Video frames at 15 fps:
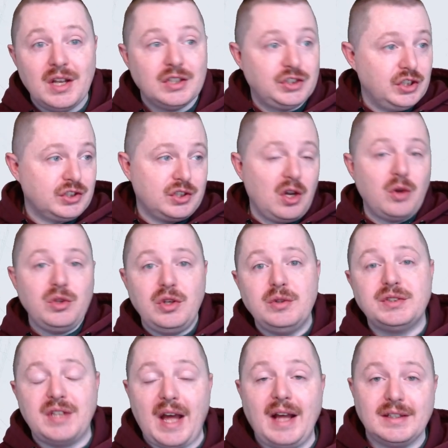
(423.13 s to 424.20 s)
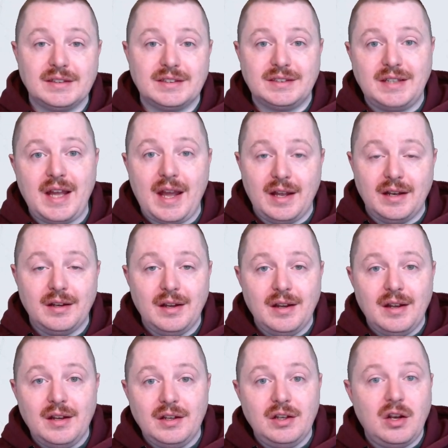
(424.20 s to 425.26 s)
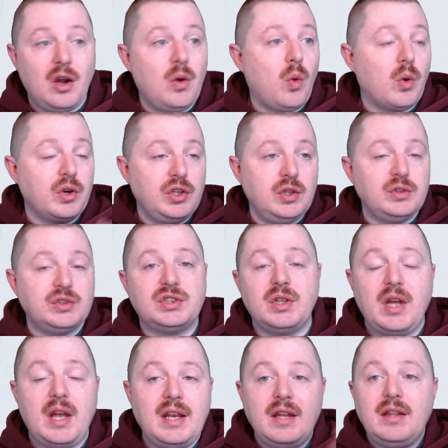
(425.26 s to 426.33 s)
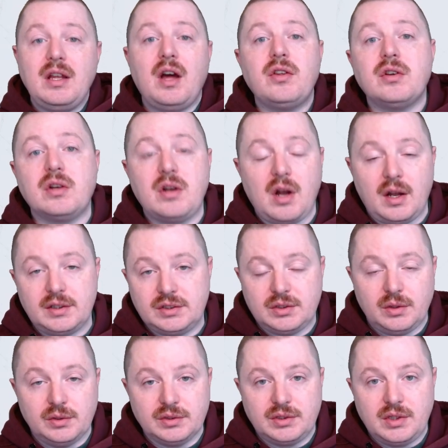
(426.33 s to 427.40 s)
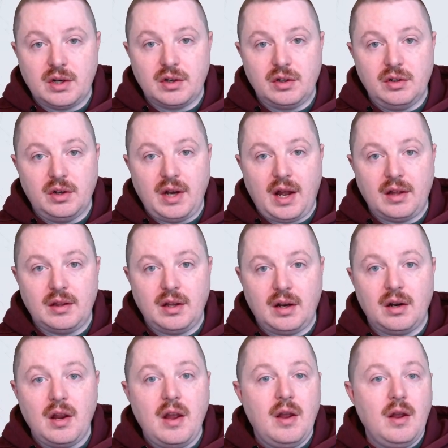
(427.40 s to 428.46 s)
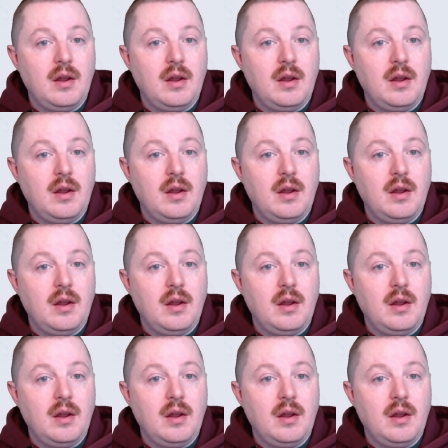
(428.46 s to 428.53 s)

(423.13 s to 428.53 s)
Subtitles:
Just go use that instead, or use any of the other consoles that are good out there.